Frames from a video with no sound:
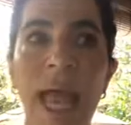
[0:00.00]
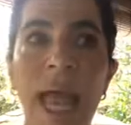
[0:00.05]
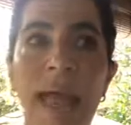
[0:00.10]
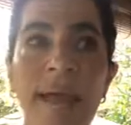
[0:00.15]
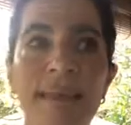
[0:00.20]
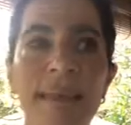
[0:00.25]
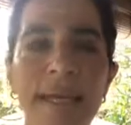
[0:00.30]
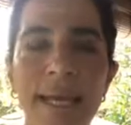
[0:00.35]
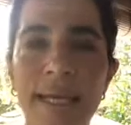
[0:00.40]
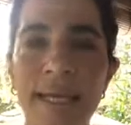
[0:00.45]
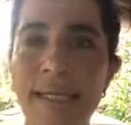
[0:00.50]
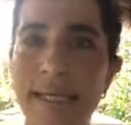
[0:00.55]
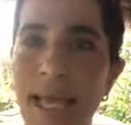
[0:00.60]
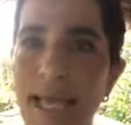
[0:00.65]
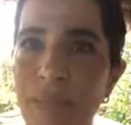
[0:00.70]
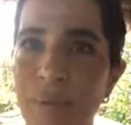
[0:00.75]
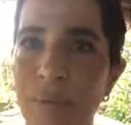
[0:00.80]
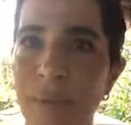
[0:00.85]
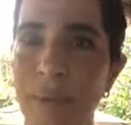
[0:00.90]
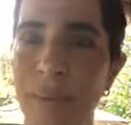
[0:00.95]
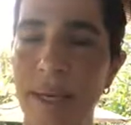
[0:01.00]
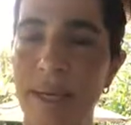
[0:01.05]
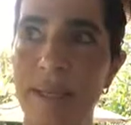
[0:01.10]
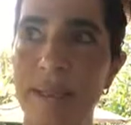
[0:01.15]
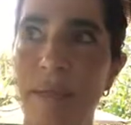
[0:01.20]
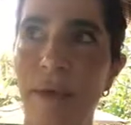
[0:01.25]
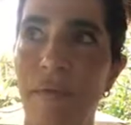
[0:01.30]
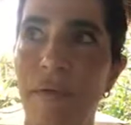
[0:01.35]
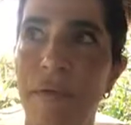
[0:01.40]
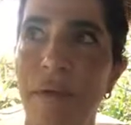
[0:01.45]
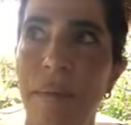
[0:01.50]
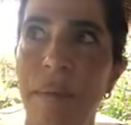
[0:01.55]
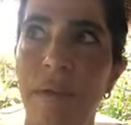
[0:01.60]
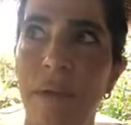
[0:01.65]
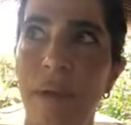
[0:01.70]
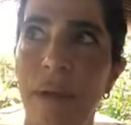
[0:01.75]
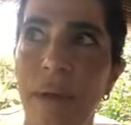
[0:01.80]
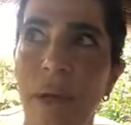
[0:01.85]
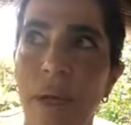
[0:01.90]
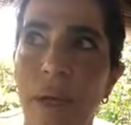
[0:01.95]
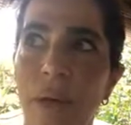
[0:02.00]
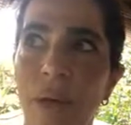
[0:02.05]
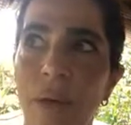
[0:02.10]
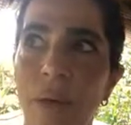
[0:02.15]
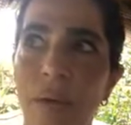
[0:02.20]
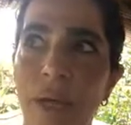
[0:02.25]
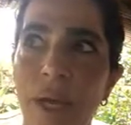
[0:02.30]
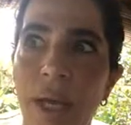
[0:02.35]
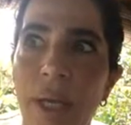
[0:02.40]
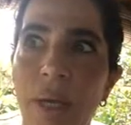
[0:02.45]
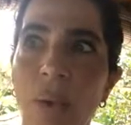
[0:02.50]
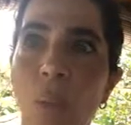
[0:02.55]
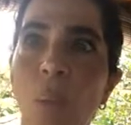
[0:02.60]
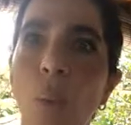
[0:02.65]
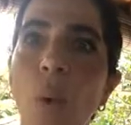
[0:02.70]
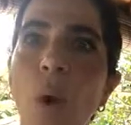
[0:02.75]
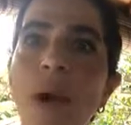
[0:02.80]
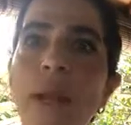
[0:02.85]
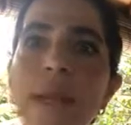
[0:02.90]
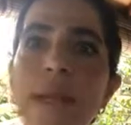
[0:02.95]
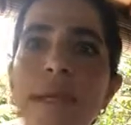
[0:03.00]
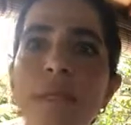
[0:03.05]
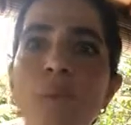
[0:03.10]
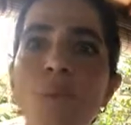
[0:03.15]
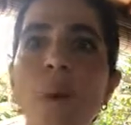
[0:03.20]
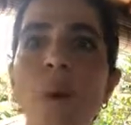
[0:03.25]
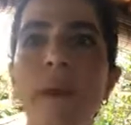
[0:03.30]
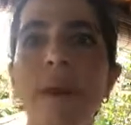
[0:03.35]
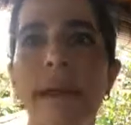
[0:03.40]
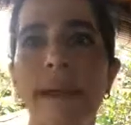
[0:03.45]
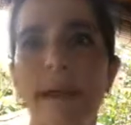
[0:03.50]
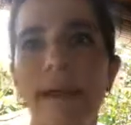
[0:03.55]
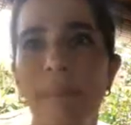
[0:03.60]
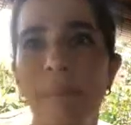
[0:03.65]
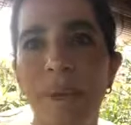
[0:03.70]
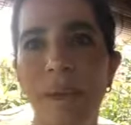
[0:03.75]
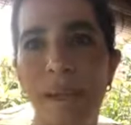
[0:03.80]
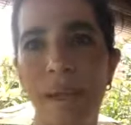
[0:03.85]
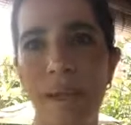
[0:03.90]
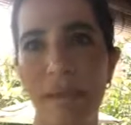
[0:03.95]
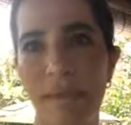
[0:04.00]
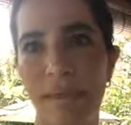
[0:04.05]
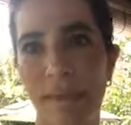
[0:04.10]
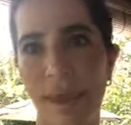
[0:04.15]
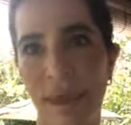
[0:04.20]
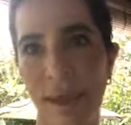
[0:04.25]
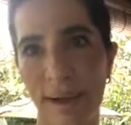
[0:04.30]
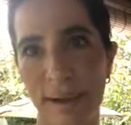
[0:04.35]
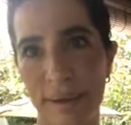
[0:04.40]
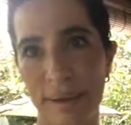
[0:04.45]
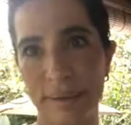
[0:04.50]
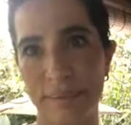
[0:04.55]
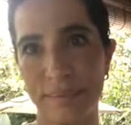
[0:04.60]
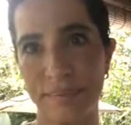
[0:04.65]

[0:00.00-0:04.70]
And then I sat with myself and I'm thinking, okay, what is one layer beneath the anger?